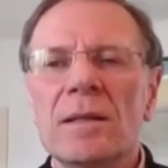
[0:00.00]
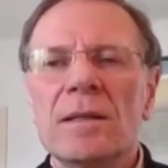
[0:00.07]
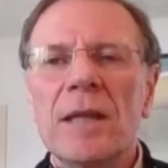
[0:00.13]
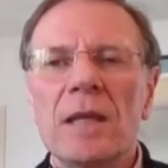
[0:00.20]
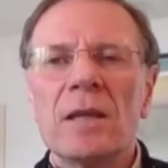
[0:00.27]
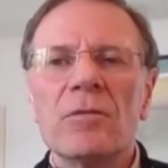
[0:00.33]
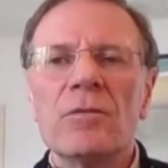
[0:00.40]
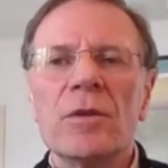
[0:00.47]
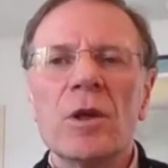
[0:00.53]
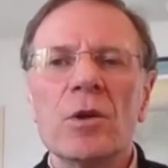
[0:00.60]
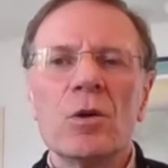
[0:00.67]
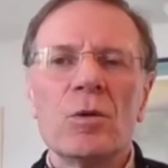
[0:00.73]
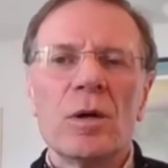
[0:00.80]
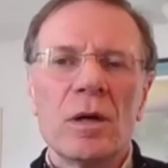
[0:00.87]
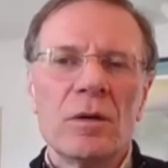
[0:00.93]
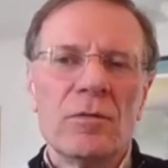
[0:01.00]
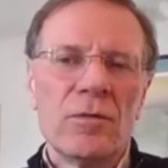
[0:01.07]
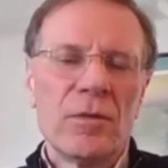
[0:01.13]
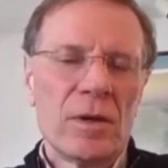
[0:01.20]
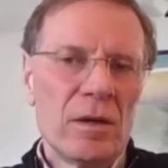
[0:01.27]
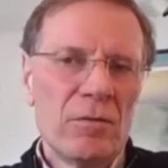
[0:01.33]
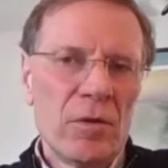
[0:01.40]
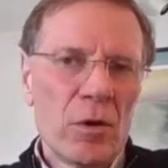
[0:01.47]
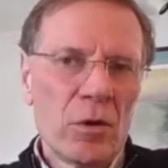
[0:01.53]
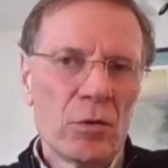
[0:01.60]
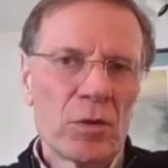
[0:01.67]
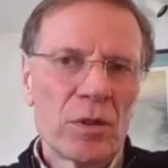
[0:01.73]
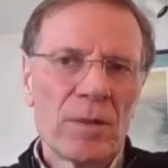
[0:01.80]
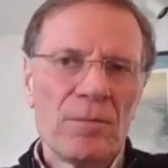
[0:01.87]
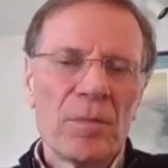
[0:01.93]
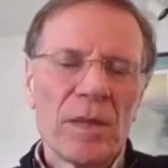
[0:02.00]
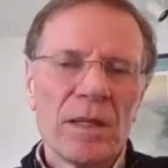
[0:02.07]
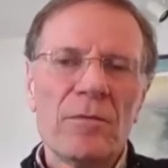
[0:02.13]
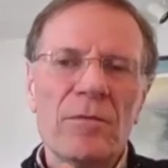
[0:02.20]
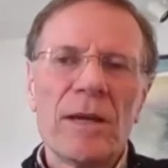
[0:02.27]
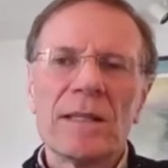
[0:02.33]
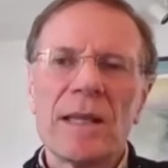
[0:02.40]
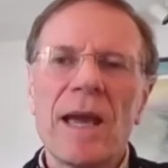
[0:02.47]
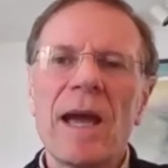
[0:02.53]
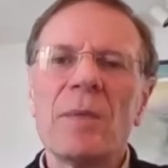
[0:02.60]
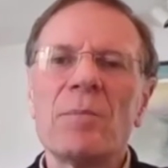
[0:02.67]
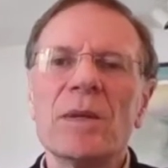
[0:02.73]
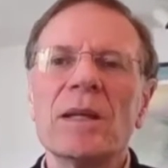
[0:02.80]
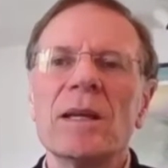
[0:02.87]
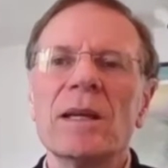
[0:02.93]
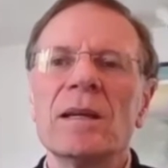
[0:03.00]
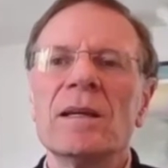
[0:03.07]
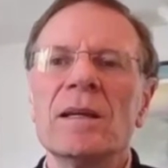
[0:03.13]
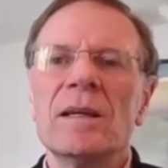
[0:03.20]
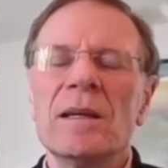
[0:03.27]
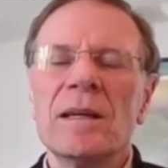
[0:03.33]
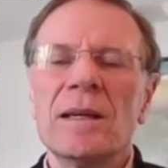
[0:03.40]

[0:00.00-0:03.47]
data view of those events happening,